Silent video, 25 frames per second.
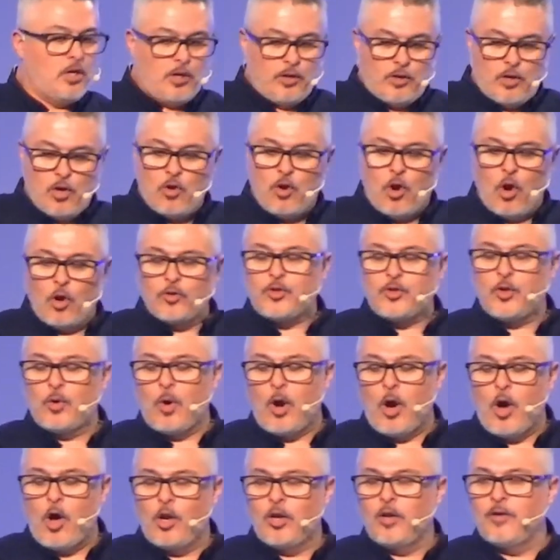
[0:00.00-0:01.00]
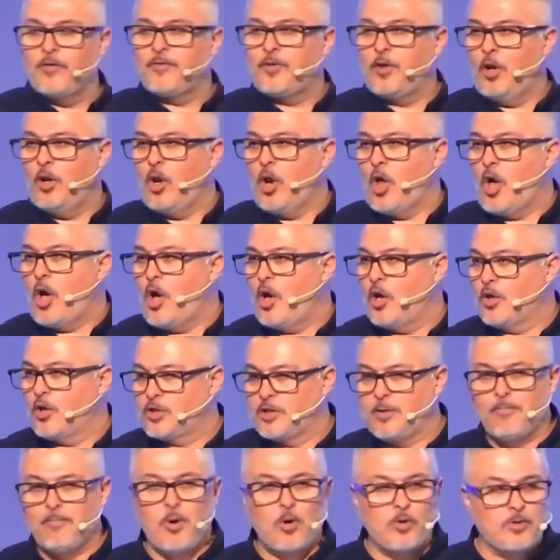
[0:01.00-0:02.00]
You go through all of the
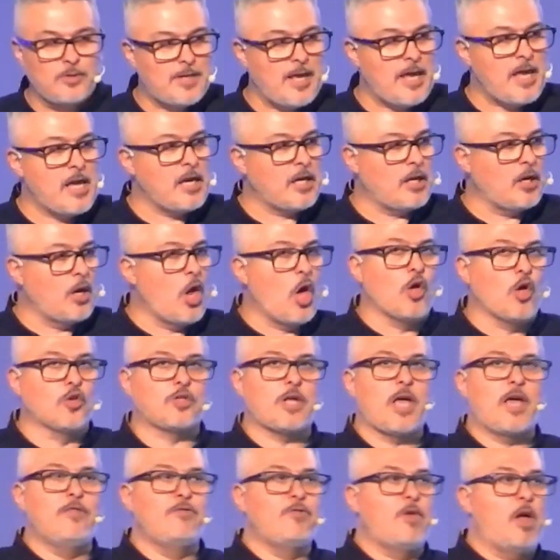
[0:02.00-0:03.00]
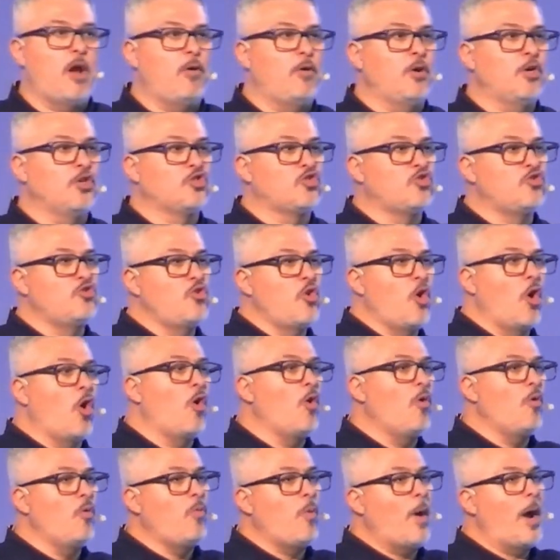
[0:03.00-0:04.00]
laws, the Mosaic laws, and there is
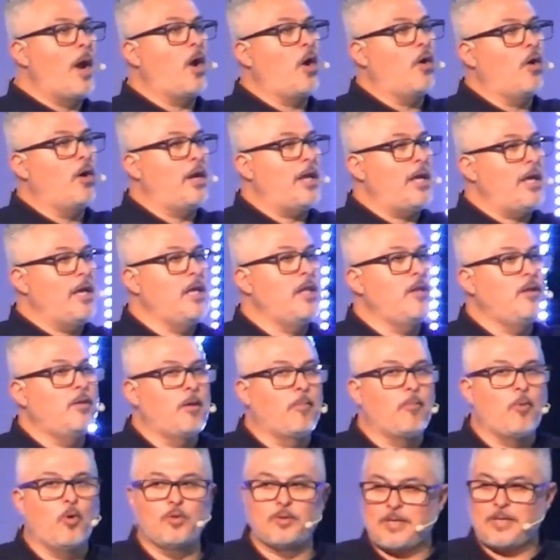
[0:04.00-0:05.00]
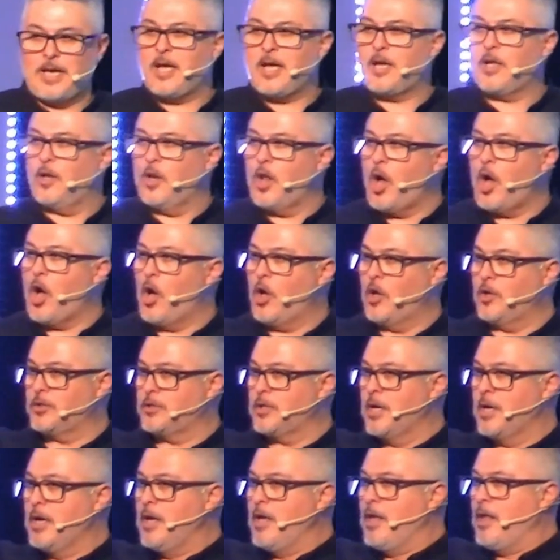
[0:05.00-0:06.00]
nowhere in the Mosaic
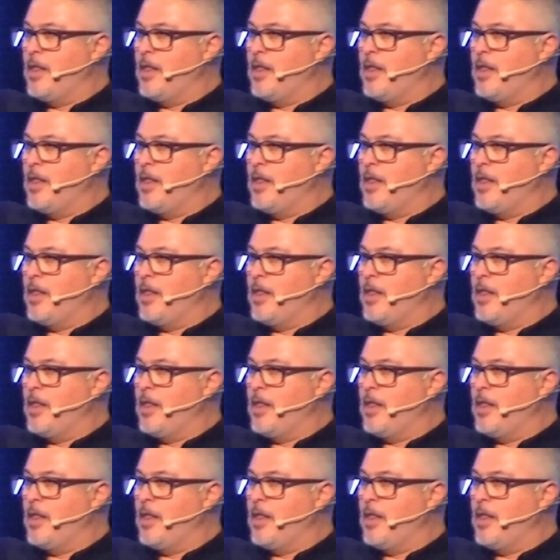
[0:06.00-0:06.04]
laws